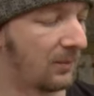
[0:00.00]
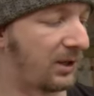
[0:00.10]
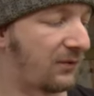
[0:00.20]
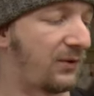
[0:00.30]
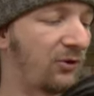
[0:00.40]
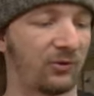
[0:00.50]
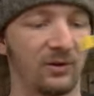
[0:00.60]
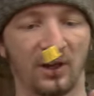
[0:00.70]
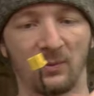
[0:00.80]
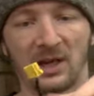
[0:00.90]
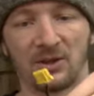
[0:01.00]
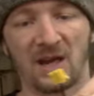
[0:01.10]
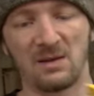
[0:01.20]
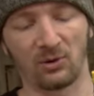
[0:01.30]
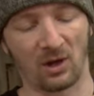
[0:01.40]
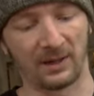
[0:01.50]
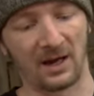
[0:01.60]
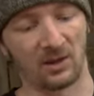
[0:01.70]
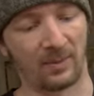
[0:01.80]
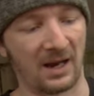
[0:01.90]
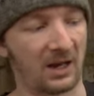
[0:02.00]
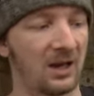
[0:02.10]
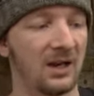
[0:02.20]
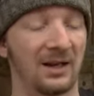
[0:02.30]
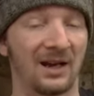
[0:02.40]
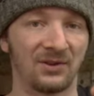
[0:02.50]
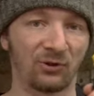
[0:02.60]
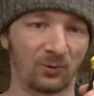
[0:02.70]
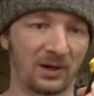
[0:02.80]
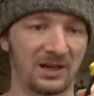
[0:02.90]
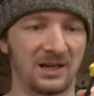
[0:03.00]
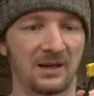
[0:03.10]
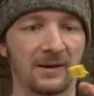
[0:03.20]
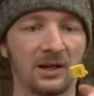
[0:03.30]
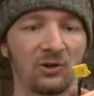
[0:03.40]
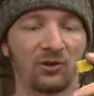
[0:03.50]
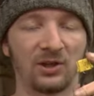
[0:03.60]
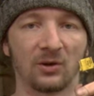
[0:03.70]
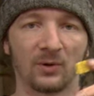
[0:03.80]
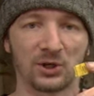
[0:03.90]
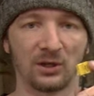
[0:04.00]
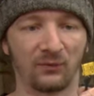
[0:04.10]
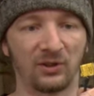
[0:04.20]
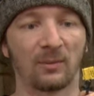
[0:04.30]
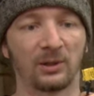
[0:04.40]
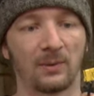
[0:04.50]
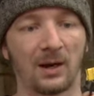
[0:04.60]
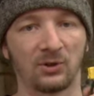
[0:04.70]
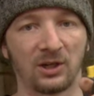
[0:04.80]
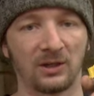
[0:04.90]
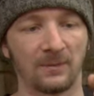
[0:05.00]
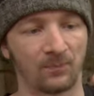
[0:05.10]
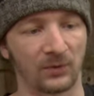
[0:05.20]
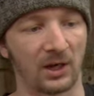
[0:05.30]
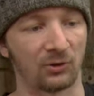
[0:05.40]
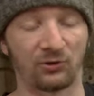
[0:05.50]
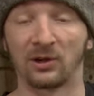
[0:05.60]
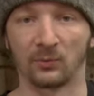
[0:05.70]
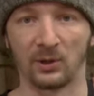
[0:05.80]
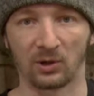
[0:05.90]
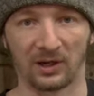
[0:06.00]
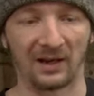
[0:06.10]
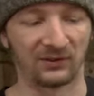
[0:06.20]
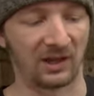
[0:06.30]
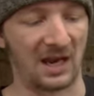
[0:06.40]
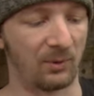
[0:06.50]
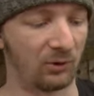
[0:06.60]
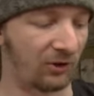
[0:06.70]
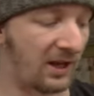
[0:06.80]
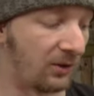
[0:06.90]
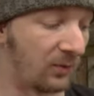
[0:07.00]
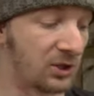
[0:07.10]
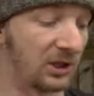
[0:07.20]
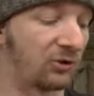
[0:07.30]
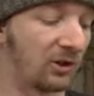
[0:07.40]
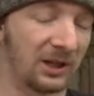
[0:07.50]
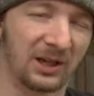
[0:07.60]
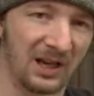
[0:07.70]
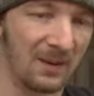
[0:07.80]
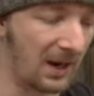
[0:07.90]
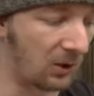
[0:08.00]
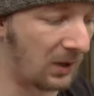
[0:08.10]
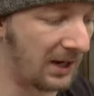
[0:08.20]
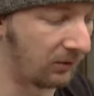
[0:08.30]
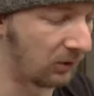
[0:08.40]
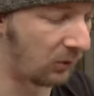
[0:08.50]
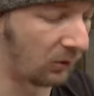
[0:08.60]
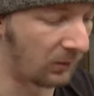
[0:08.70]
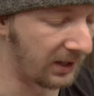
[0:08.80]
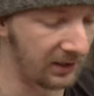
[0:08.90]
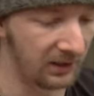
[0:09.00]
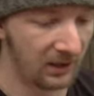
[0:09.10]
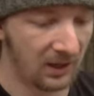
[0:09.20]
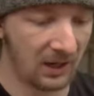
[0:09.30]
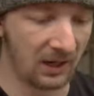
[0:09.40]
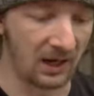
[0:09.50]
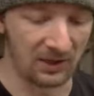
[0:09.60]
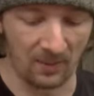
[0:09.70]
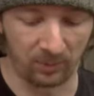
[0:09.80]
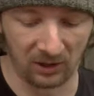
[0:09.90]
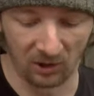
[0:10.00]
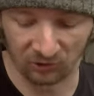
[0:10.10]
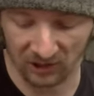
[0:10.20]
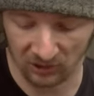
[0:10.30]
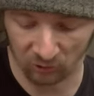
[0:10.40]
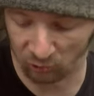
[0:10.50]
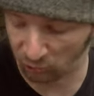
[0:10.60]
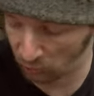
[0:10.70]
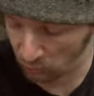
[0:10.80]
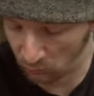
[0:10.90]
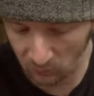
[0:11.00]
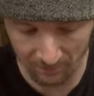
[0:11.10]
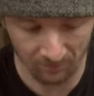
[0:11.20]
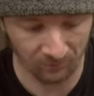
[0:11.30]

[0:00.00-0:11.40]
But that fits through there, we get the cable coming out the back, and this right here is the original VW Audi steering wheel connector cable, so that originally took like an airbag wire and a horn wire, and that plugged into,